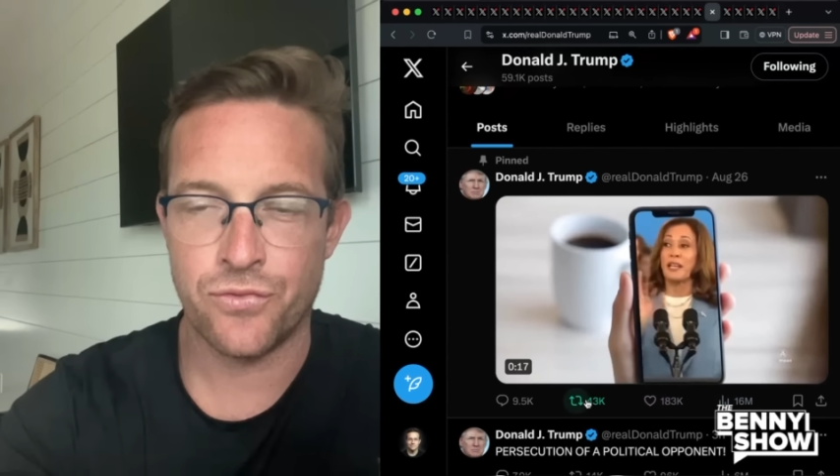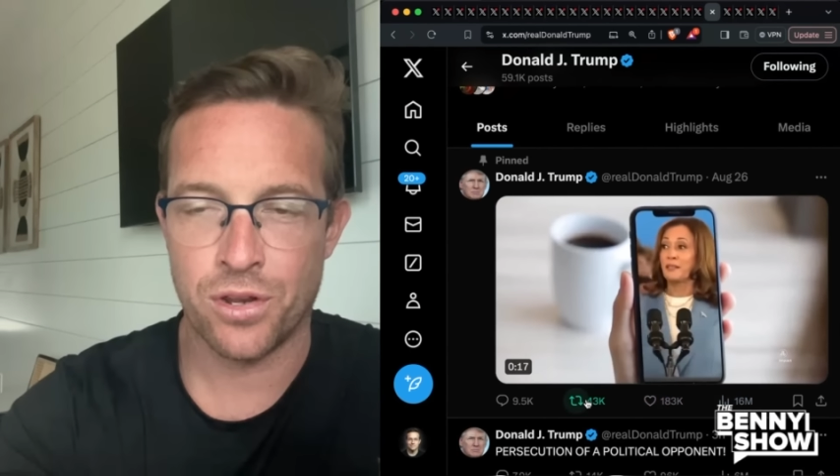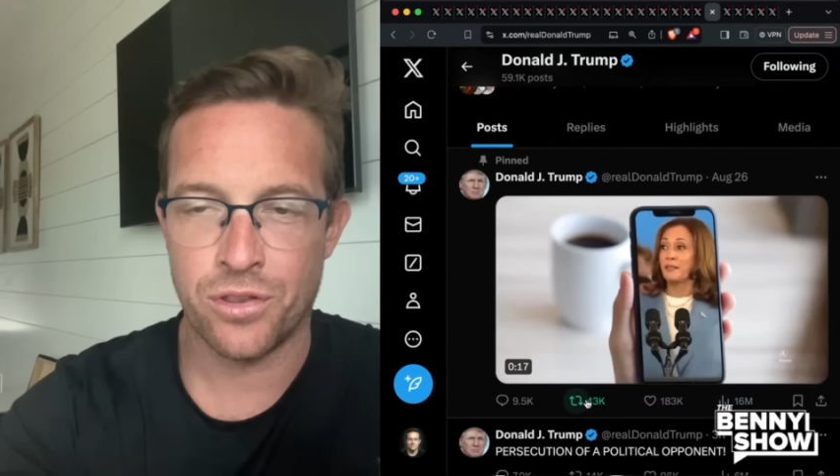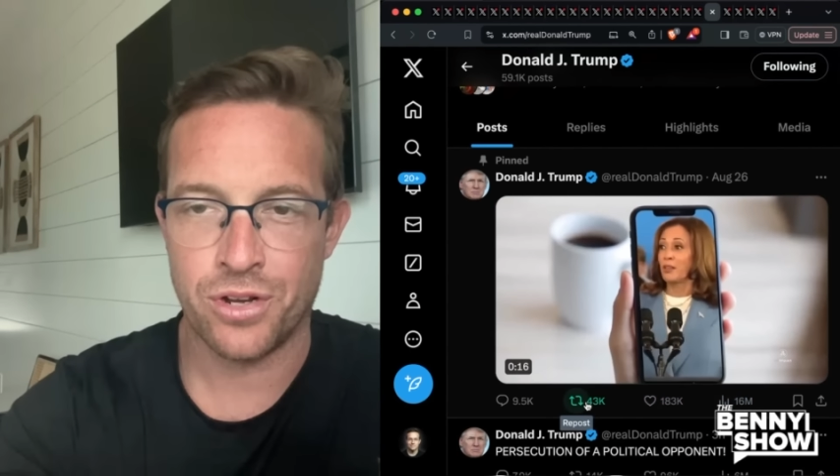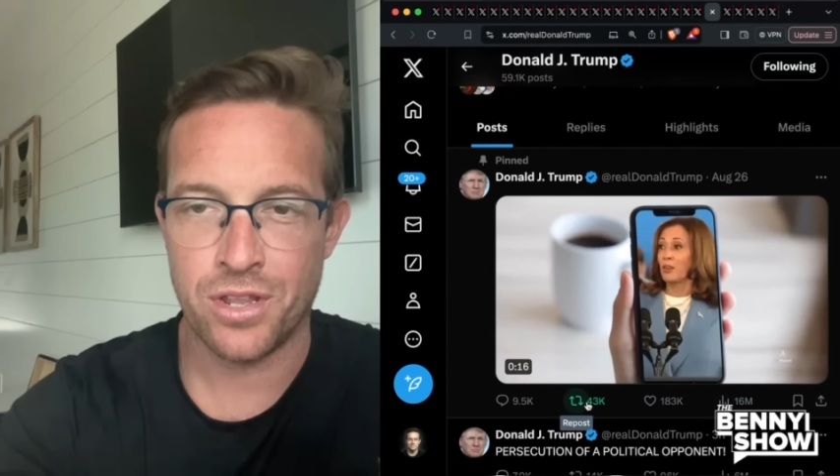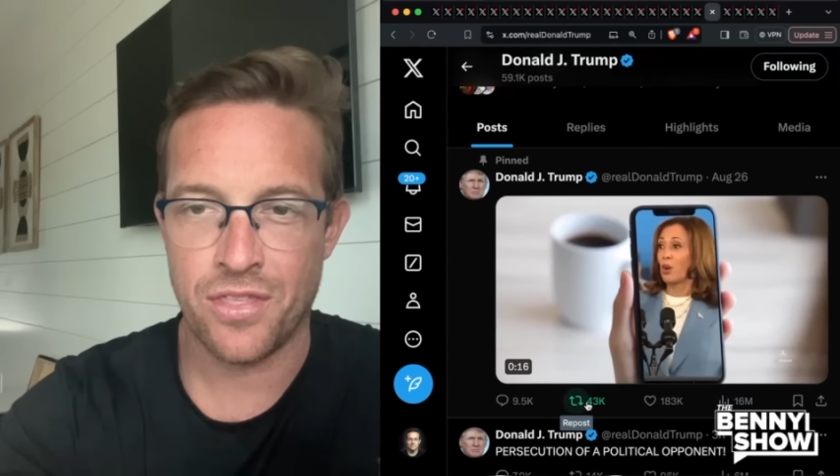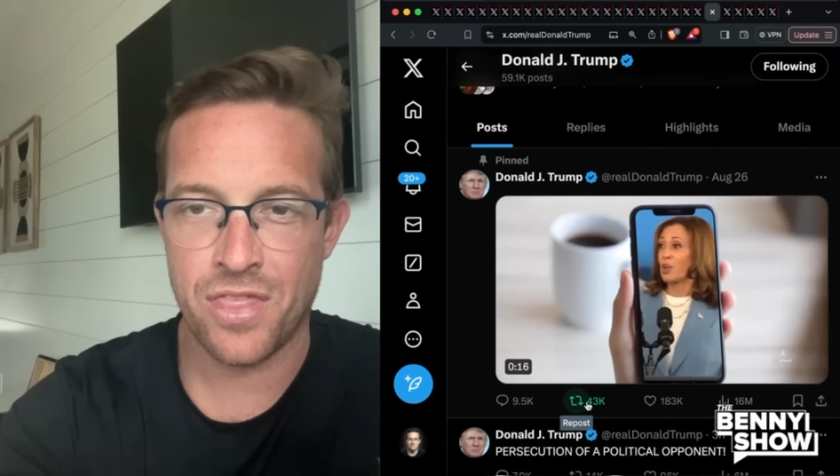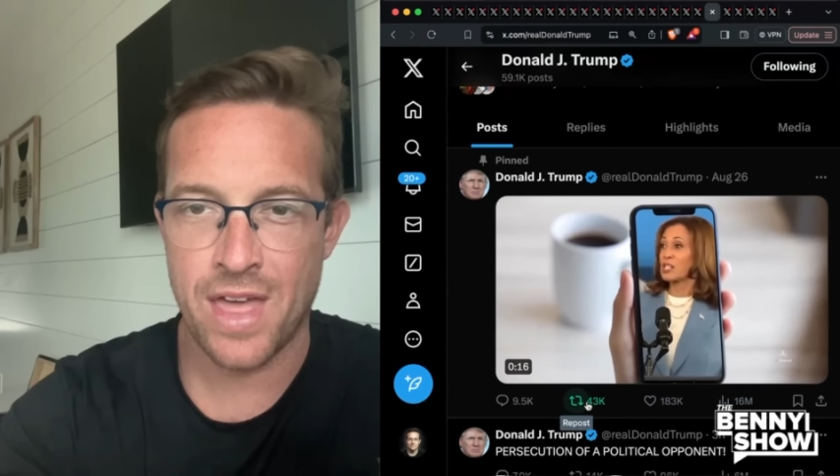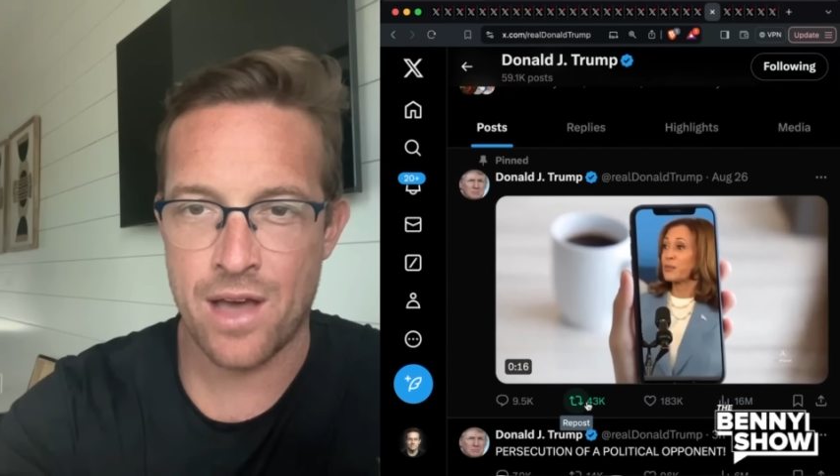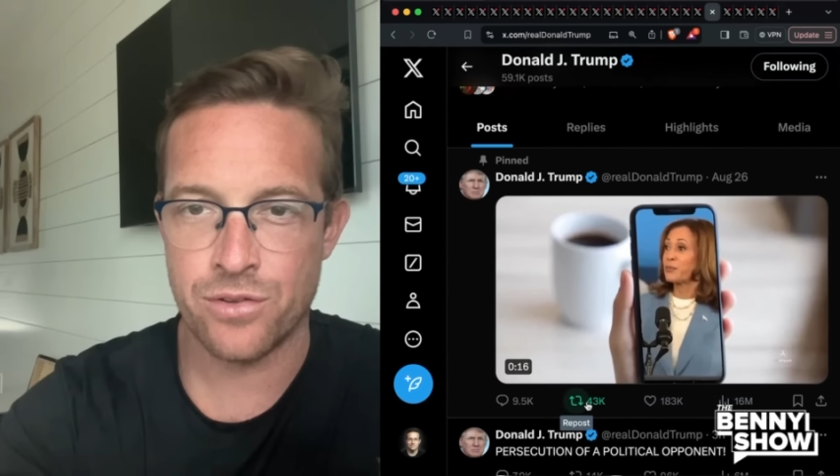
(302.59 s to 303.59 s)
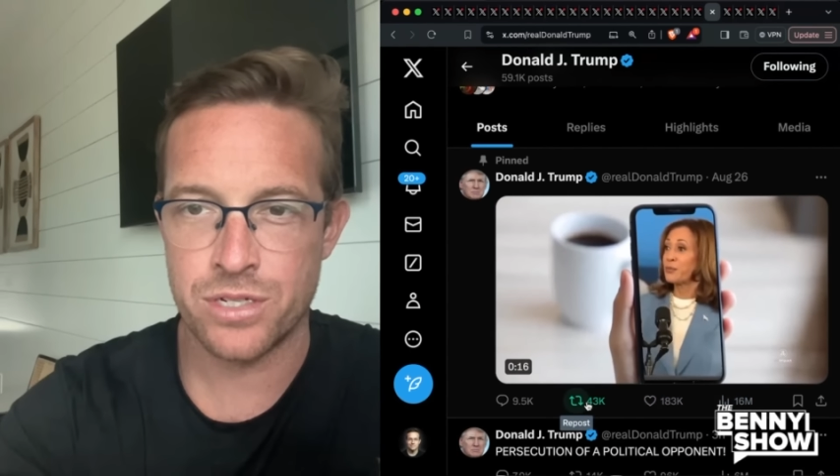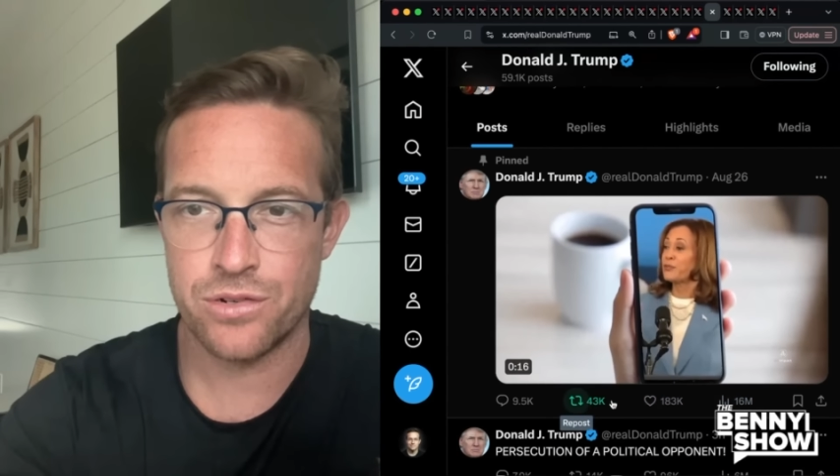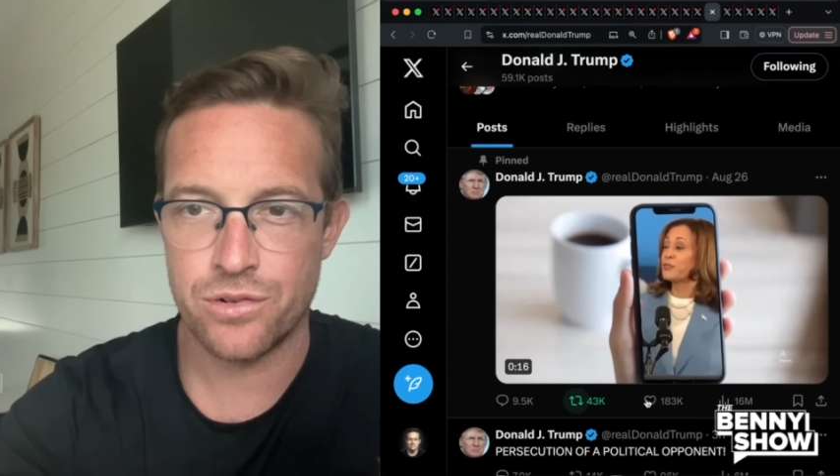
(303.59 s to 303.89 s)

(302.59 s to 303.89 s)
43,000